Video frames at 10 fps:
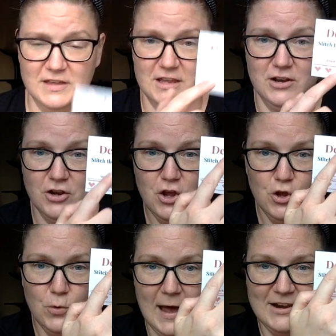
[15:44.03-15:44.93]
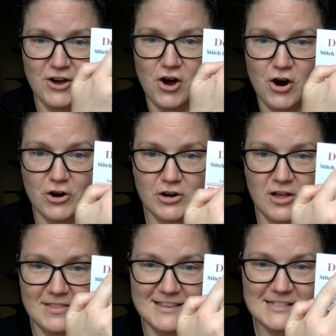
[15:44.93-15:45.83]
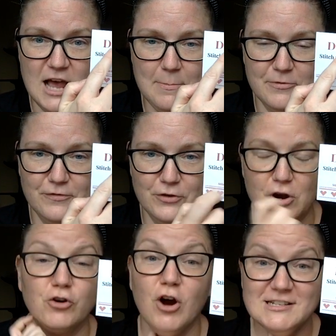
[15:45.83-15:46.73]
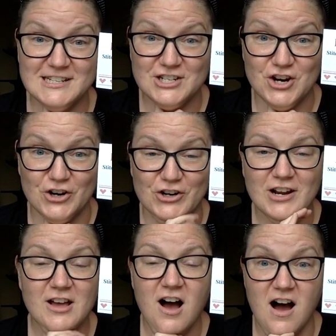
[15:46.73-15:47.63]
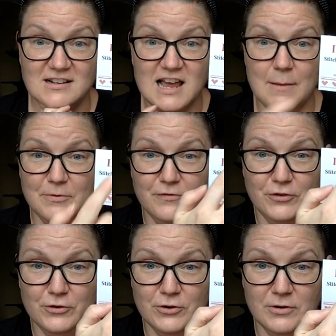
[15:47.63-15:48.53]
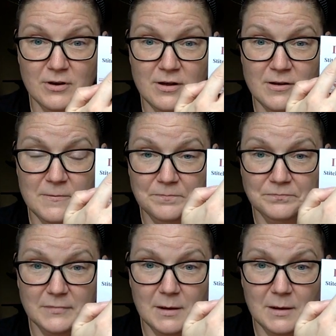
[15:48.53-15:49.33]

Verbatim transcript: then you had a heart on the top of your, a cross stitch heart on top of your um,